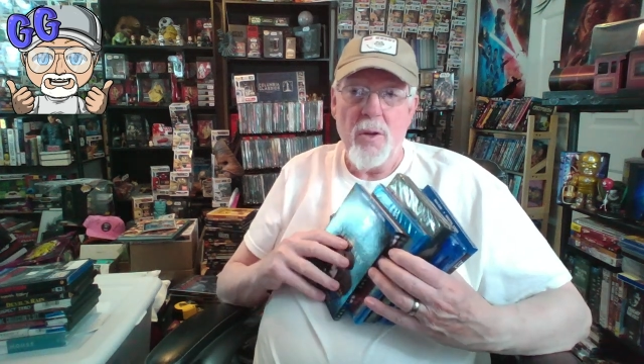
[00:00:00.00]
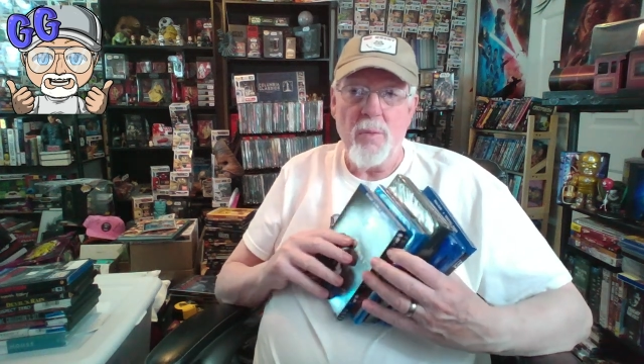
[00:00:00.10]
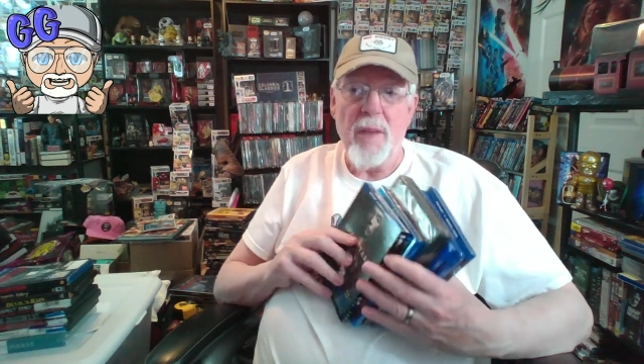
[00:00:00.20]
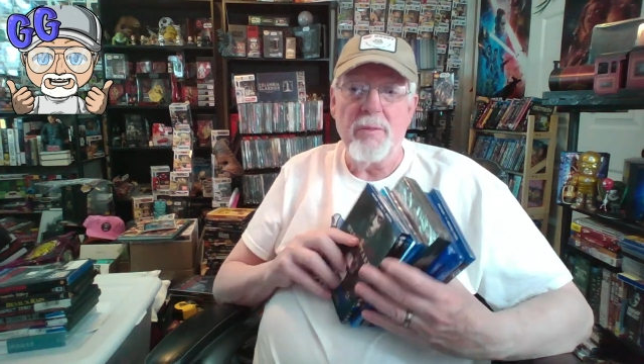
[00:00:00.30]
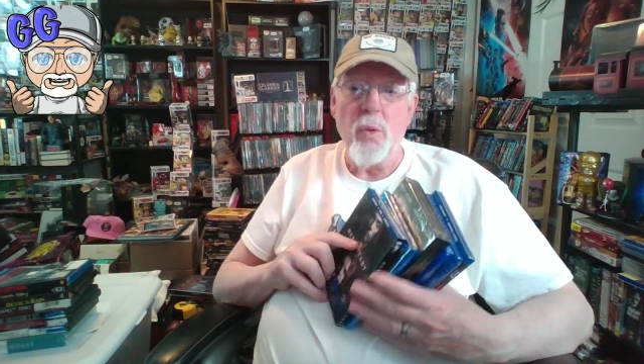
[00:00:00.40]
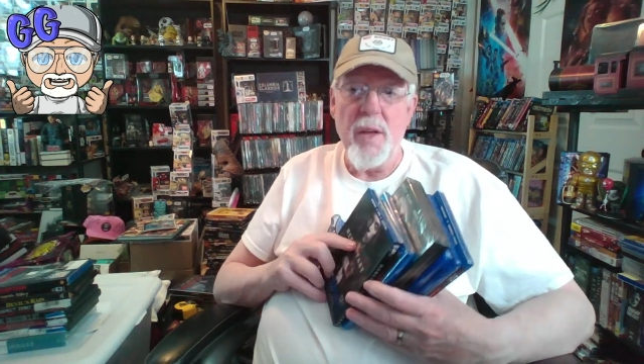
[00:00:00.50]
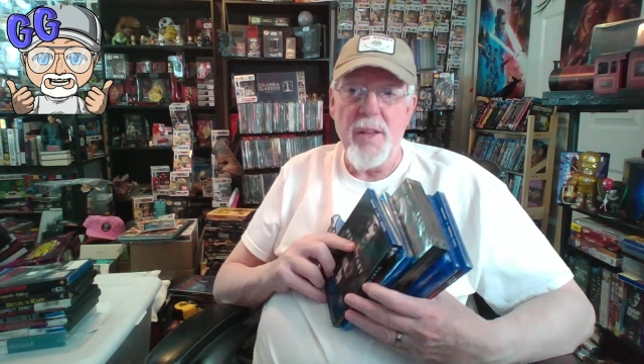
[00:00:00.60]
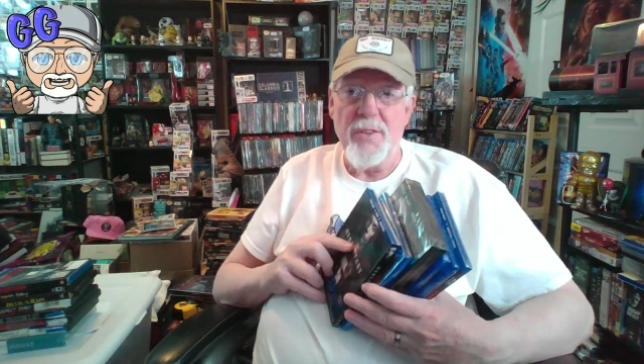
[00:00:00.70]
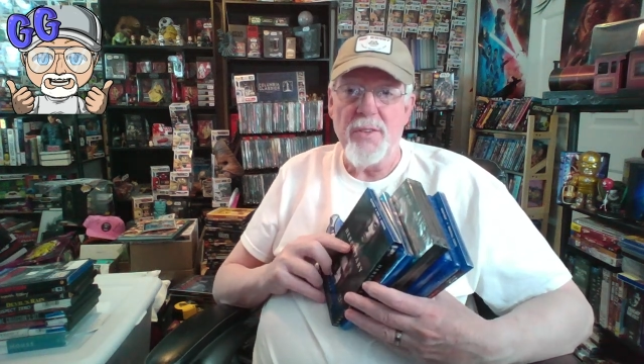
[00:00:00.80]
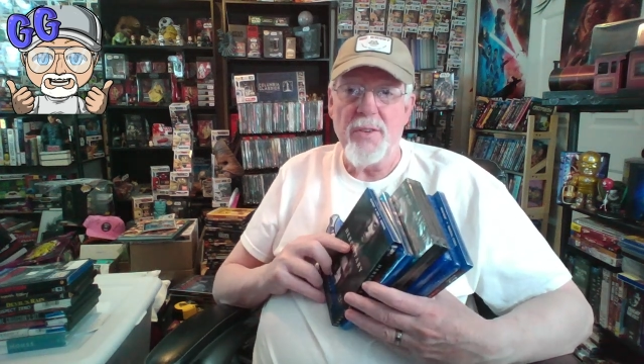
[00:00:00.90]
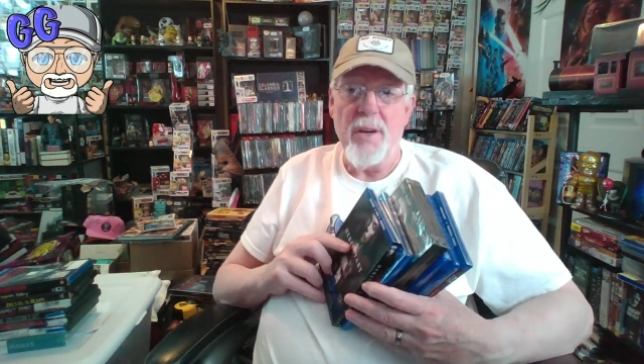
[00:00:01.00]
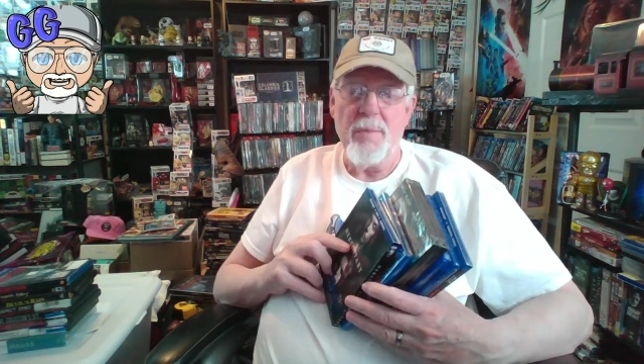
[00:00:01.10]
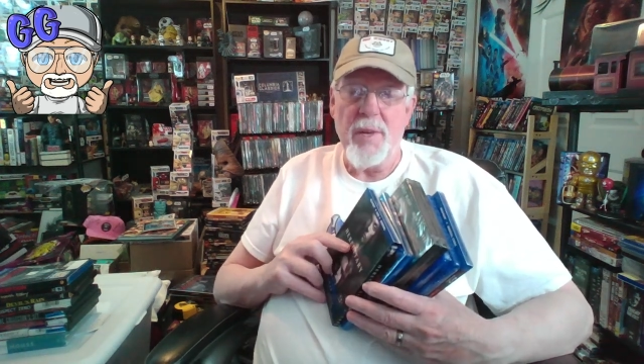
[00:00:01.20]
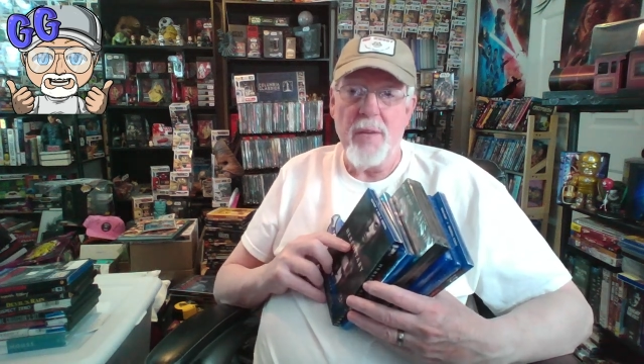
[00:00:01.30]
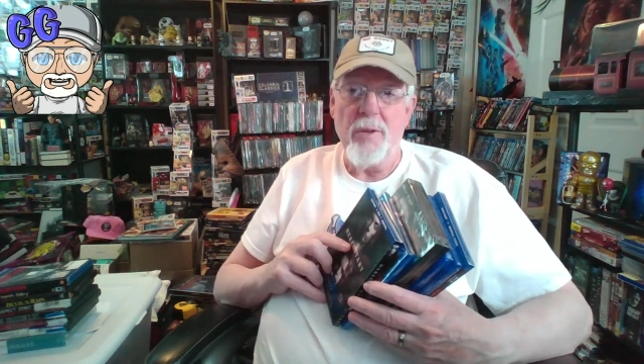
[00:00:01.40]
Whomever wins is going
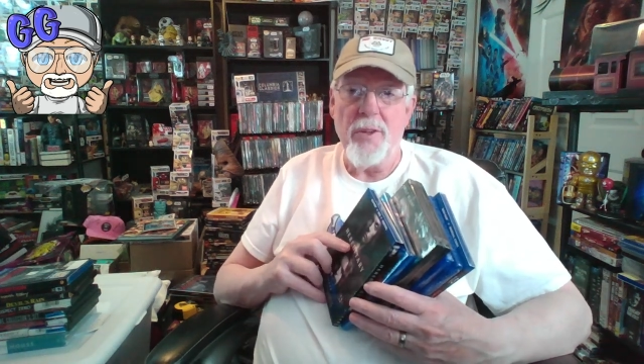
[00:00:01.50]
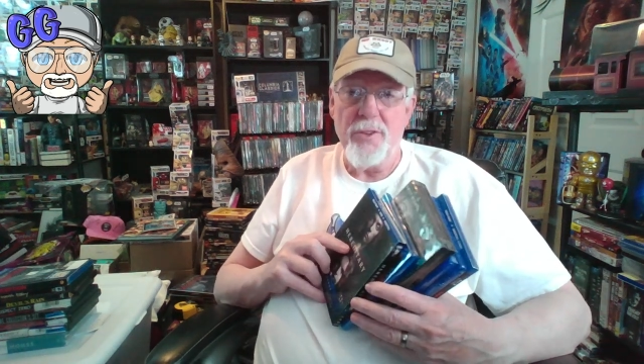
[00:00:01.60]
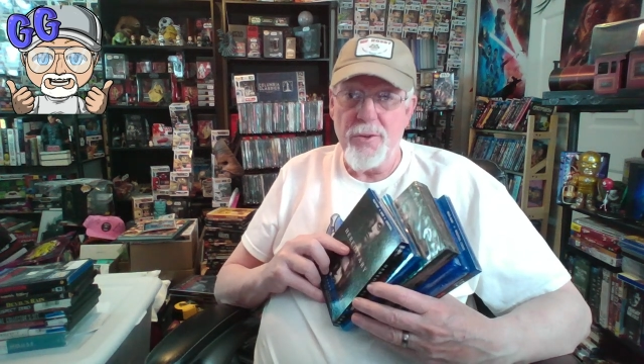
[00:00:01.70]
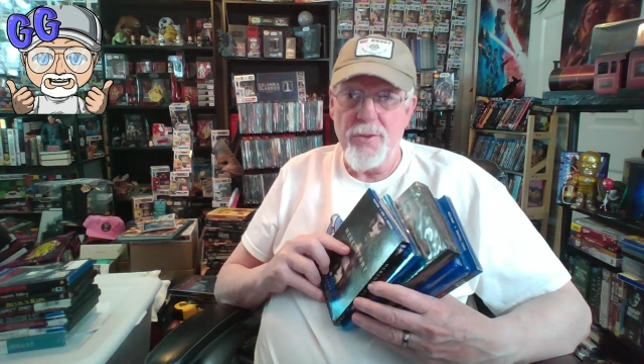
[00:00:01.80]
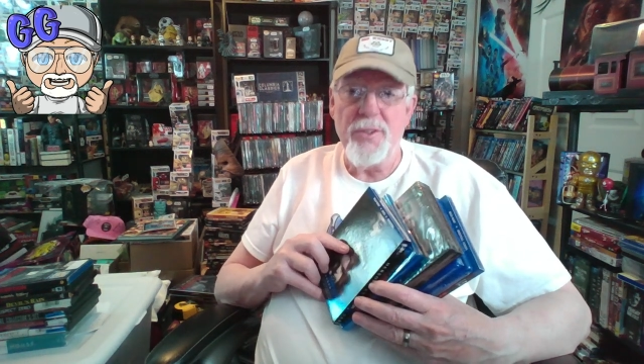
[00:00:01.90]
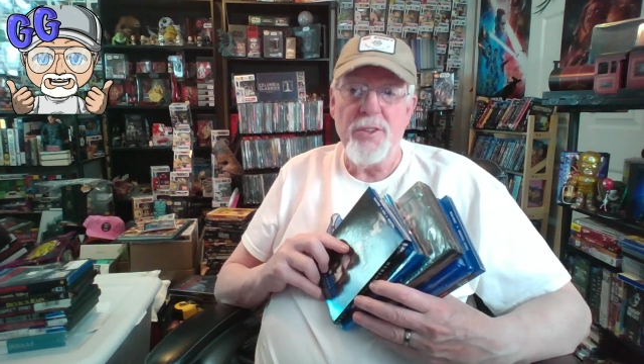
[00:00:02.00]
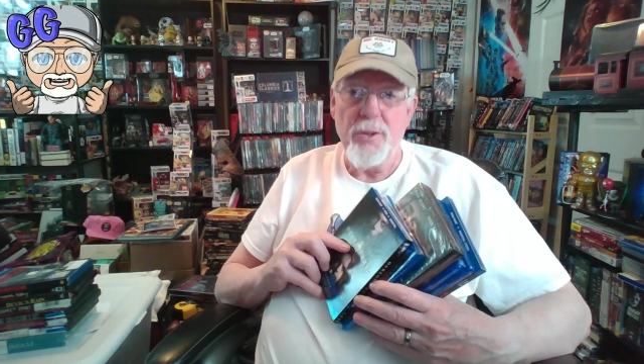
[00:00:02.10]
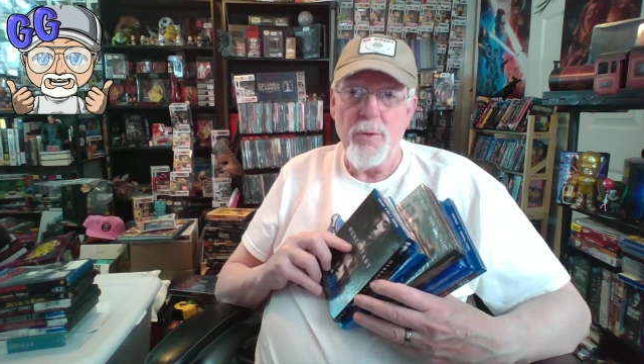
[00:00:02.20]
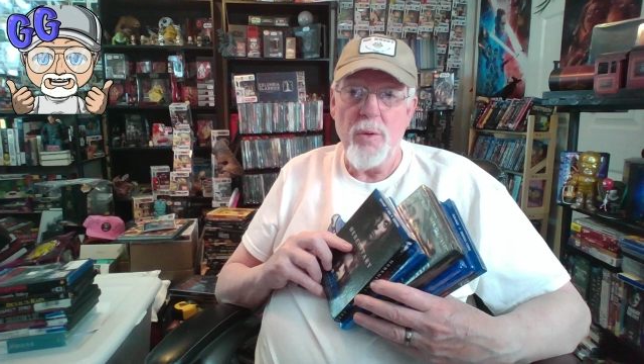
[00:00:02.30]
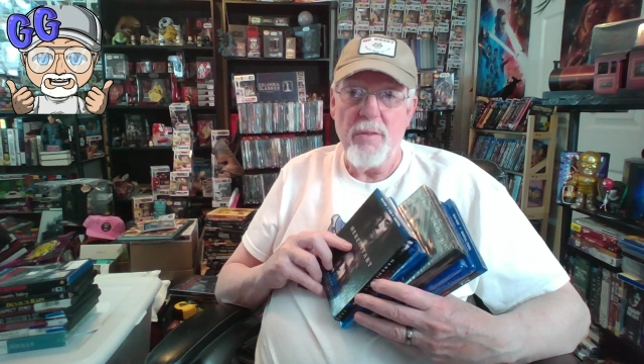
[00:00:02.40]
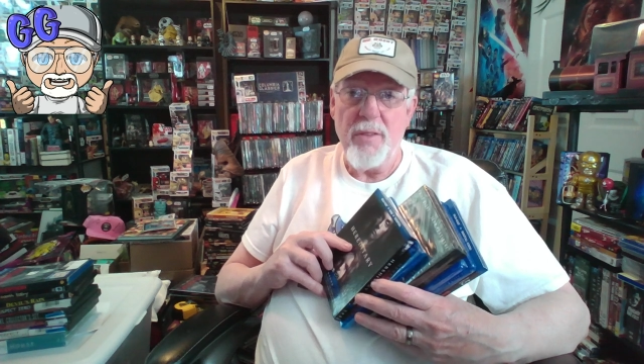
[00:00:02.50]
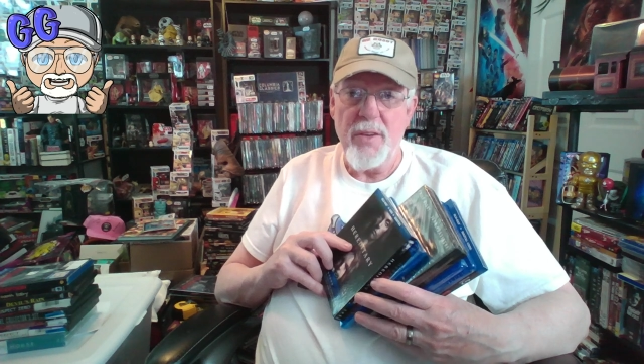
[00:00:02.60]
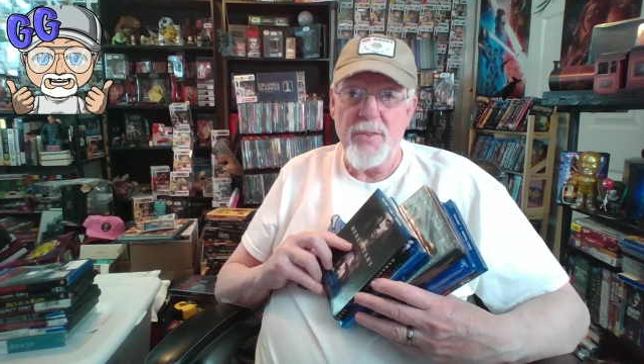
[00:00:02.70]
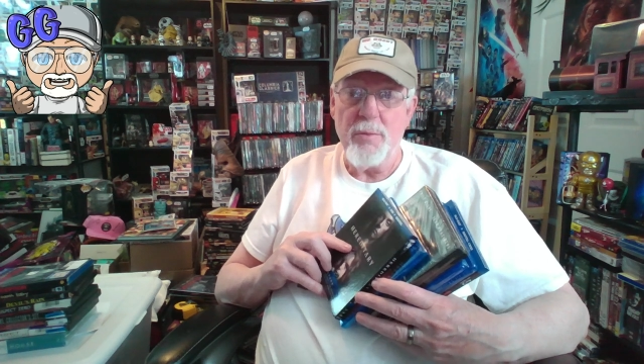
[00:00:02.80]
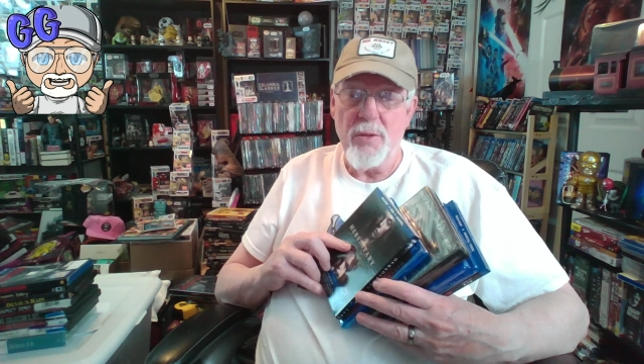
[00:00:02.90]
to be able to choose two of
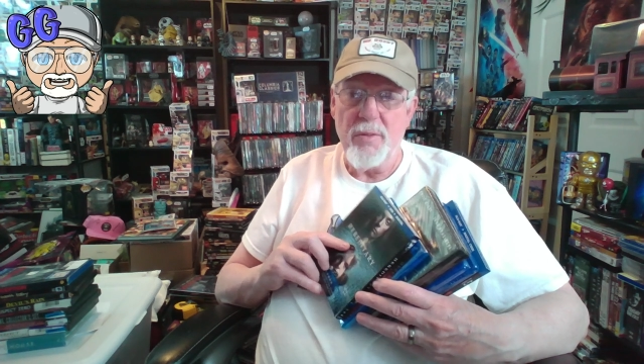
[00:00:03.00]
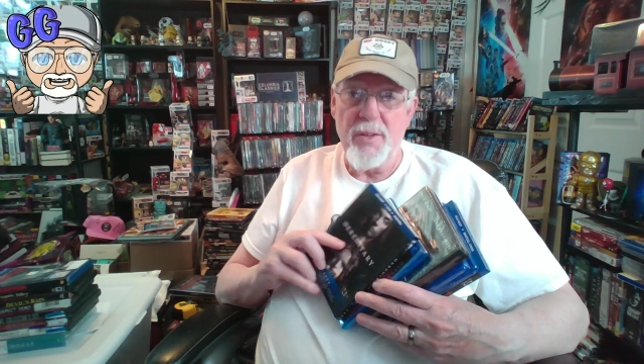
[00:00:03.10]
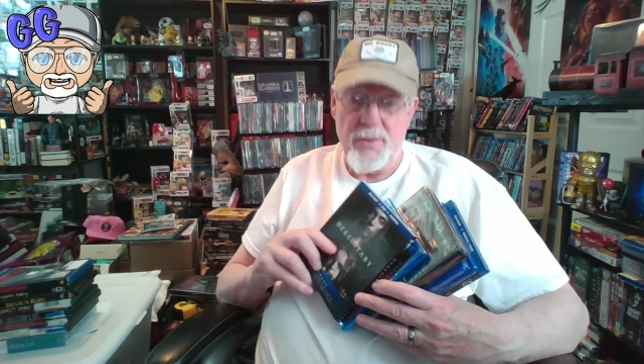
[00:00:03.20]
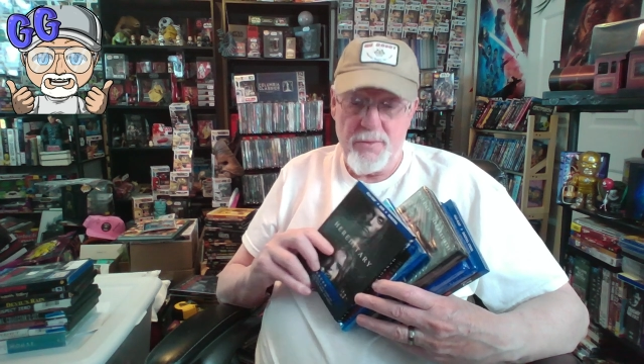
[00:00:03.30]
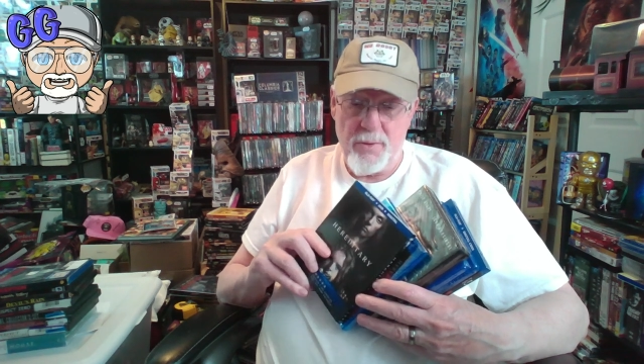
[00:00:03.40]
these movies